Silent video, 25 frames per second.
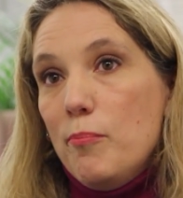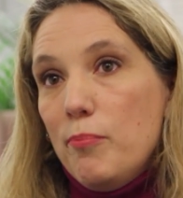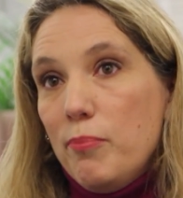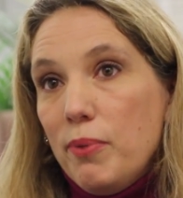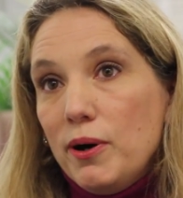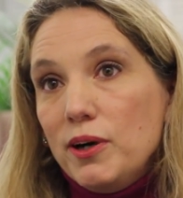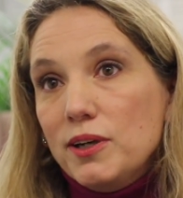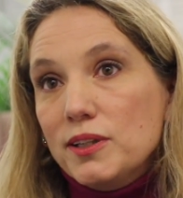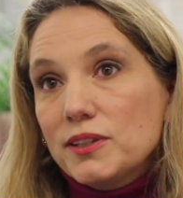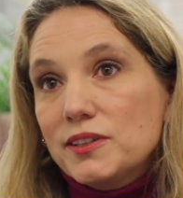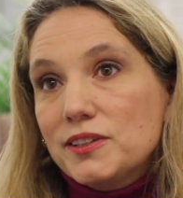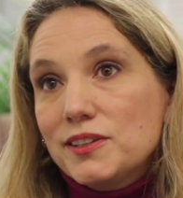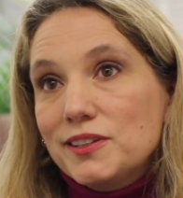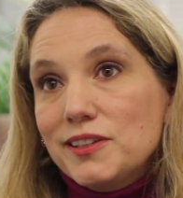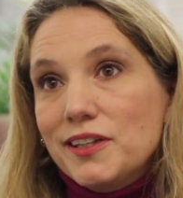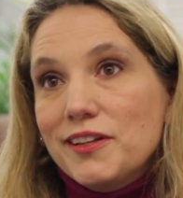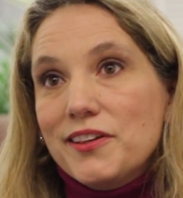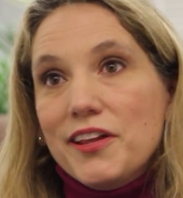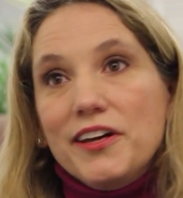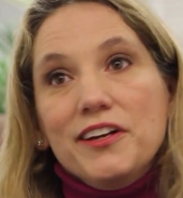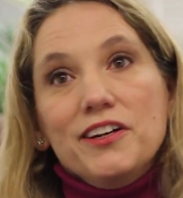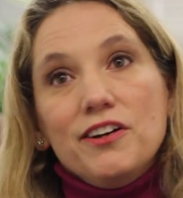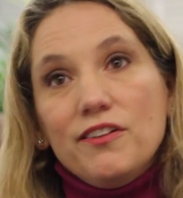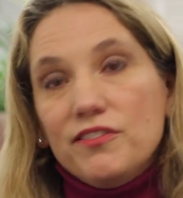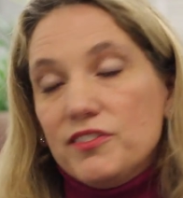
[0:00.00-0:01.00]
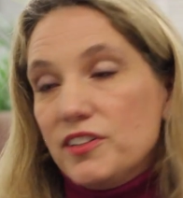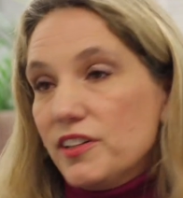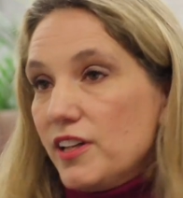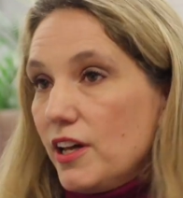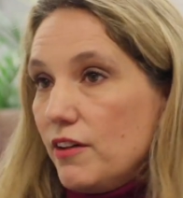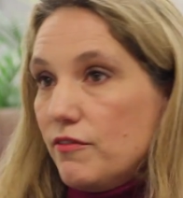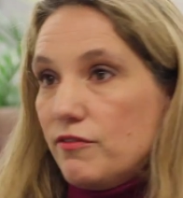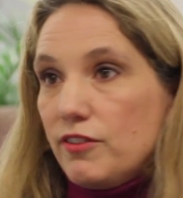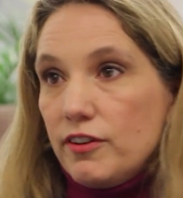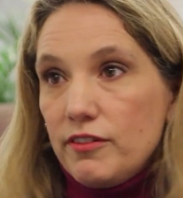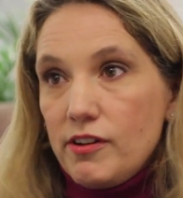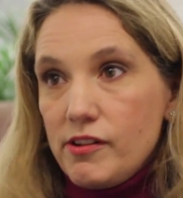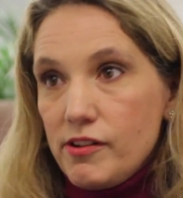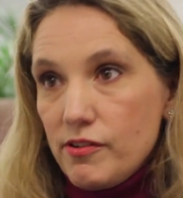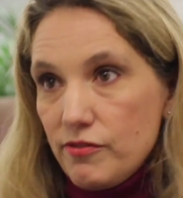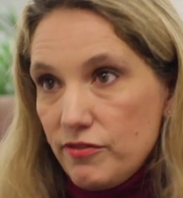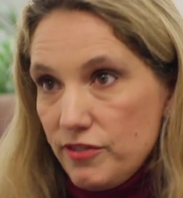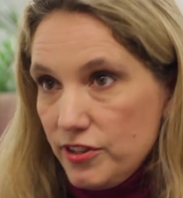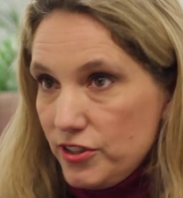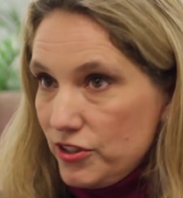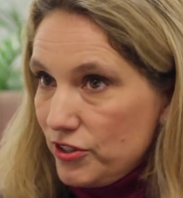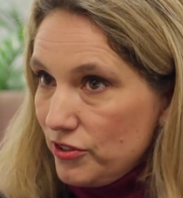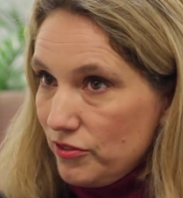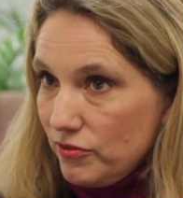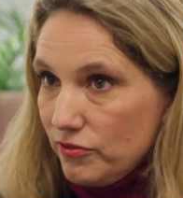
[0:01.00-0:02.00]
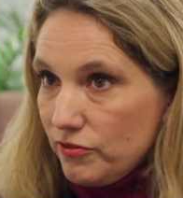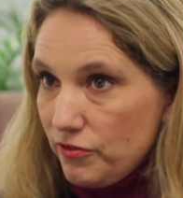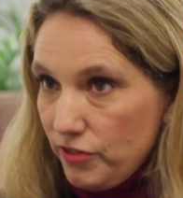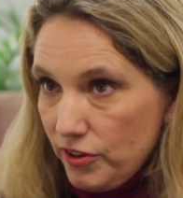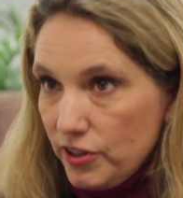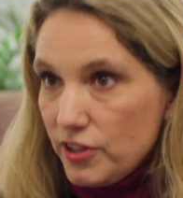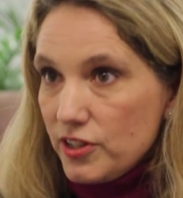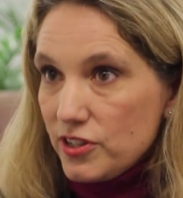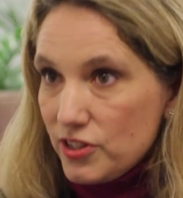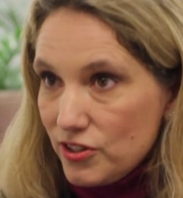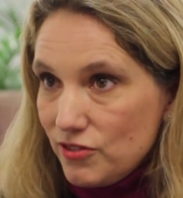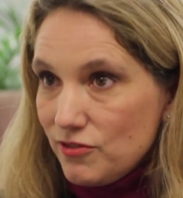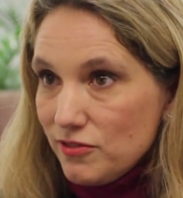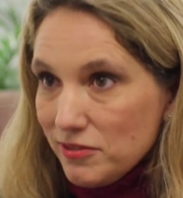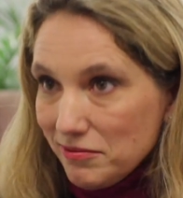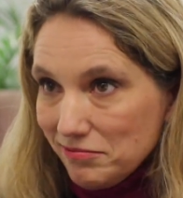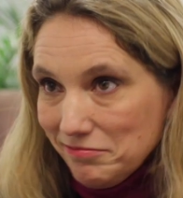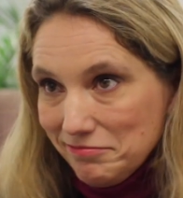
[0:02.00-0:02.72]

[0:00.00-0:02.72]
But then after that very first